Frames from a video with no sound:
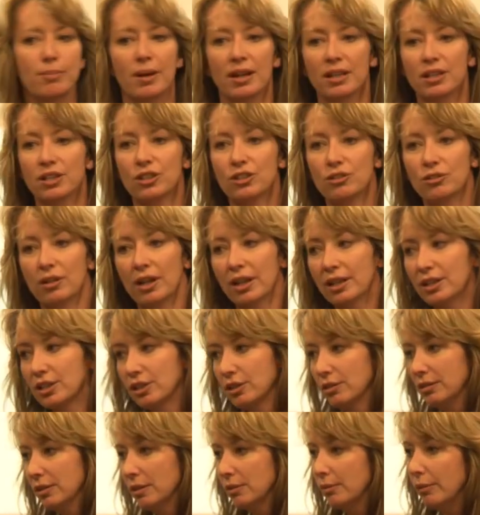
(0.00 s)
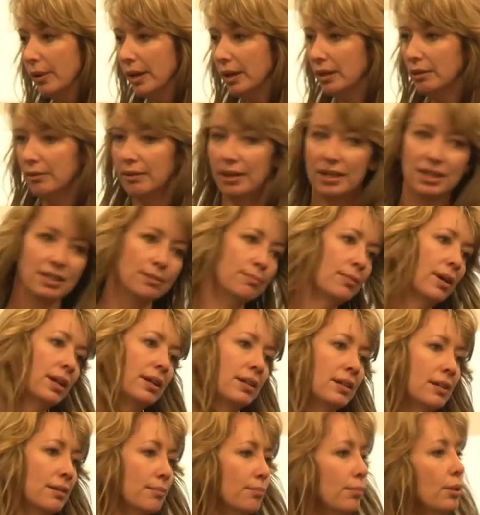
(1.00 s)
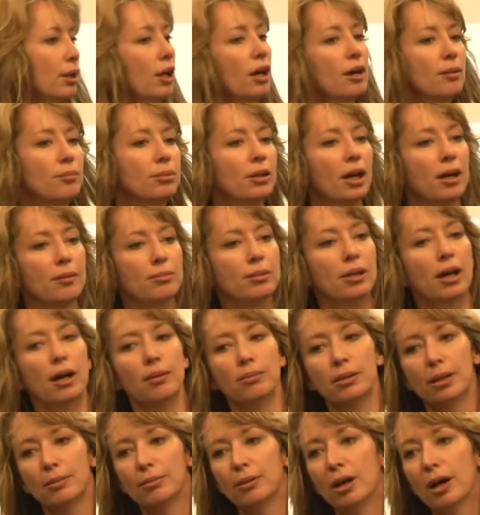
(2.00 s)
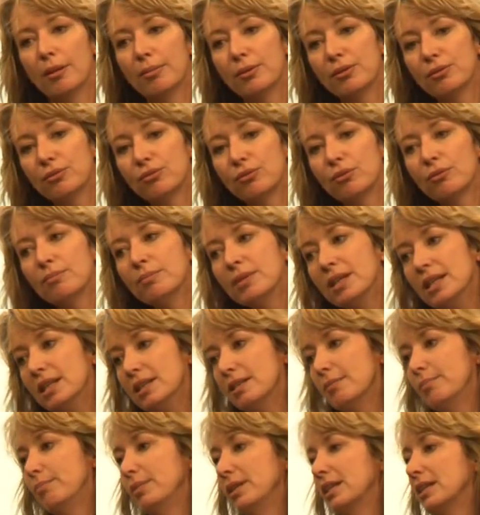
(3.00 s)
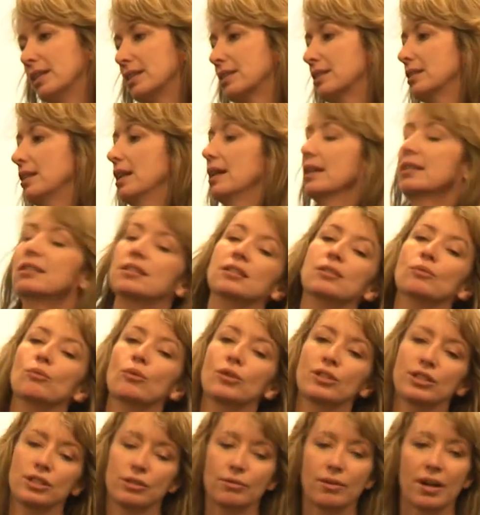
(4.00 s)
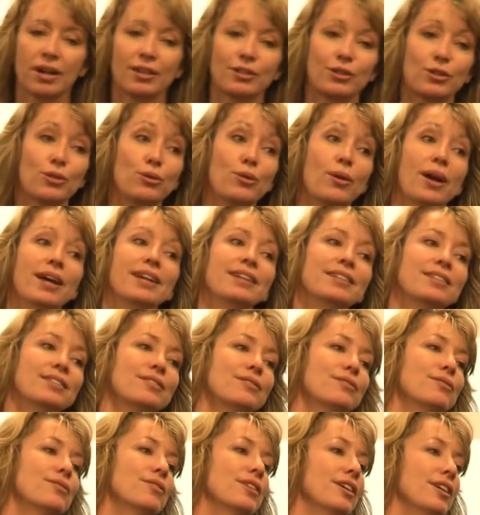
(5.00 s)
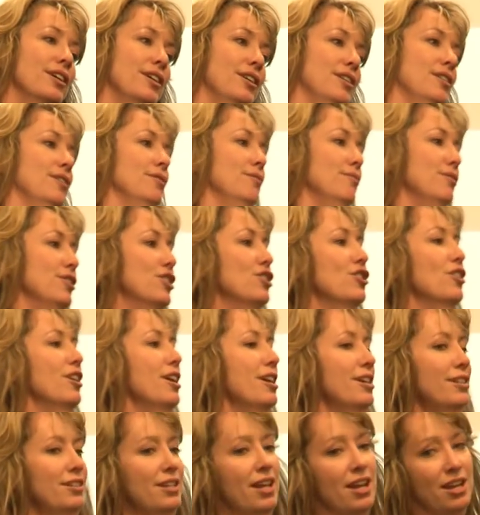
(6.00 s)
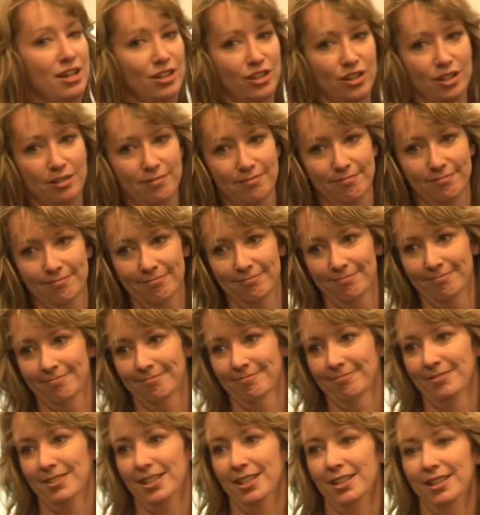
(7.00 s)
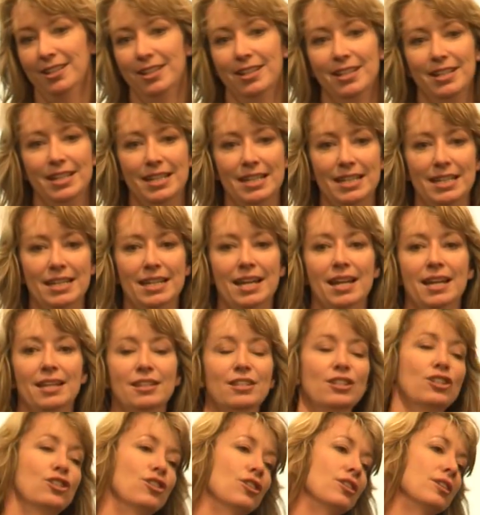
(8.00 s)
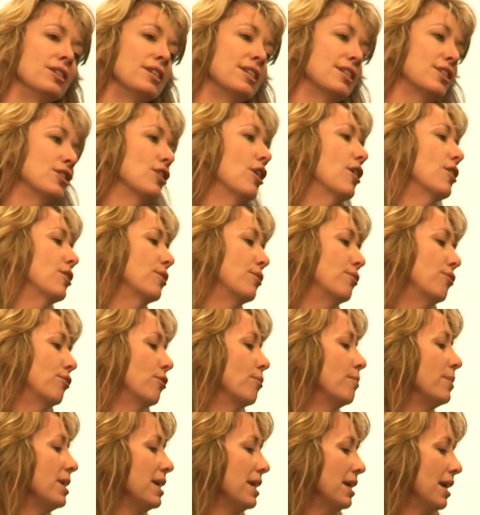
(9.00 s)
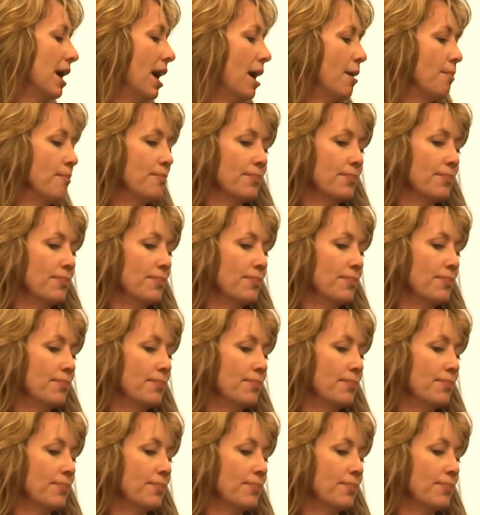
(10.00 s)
to you about structure and where to raise money and blah, blah, blah, blah, blah, but for me the biggest lesson was around creative visualization. Okay, the journey started for me,